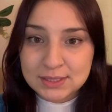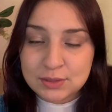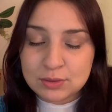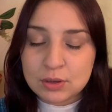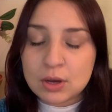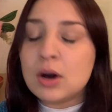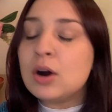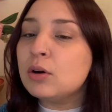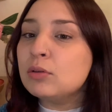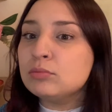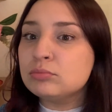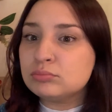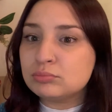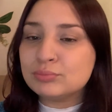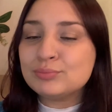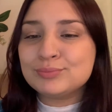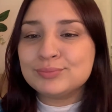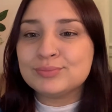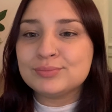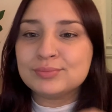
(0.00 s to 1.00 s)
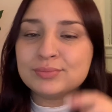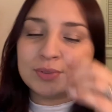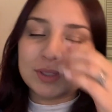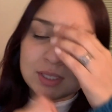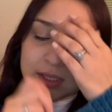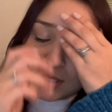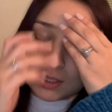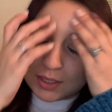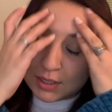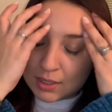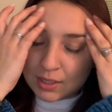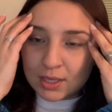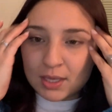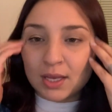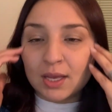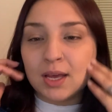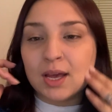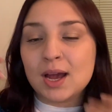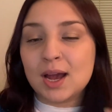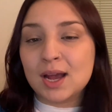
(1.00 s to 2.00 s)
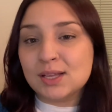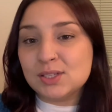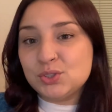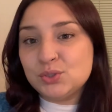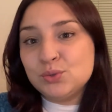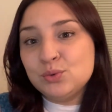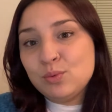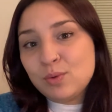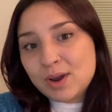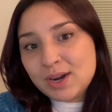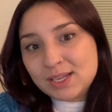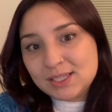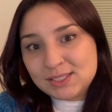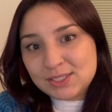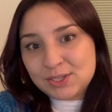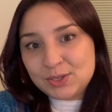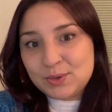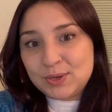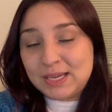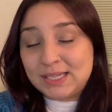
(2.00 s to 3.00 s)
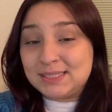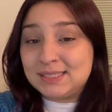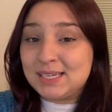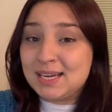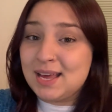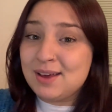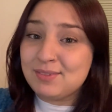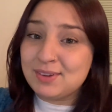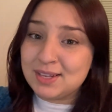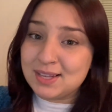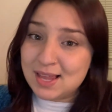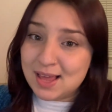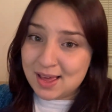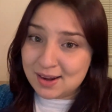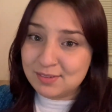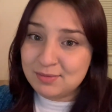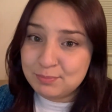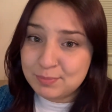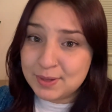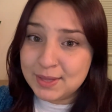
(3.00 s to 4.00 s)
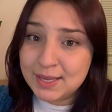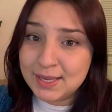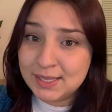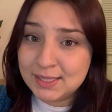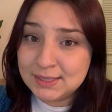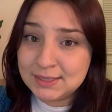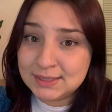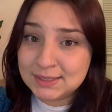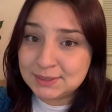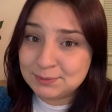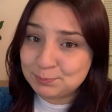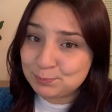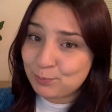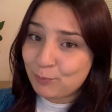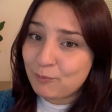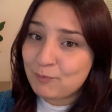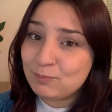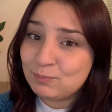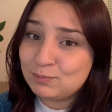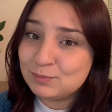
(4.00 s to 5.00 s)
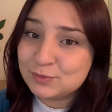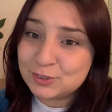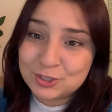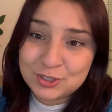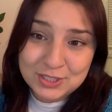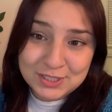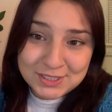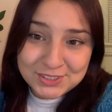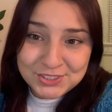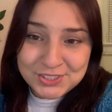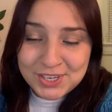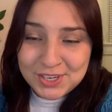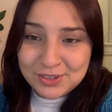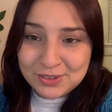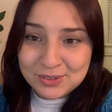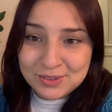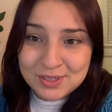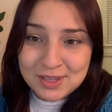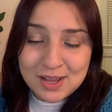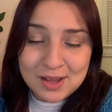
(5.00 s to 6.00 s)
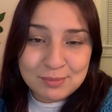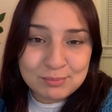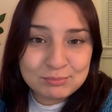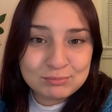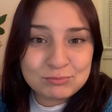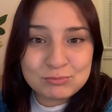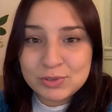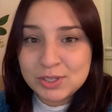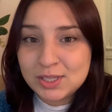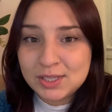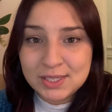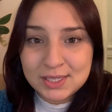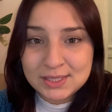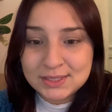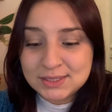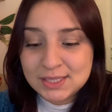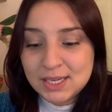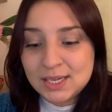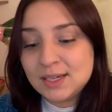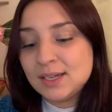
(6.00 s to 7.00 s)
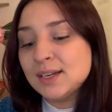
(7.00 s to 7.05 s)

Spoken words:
Oh, I do want to tell you guys that I have a lot of plans for this channel. I'm really excited.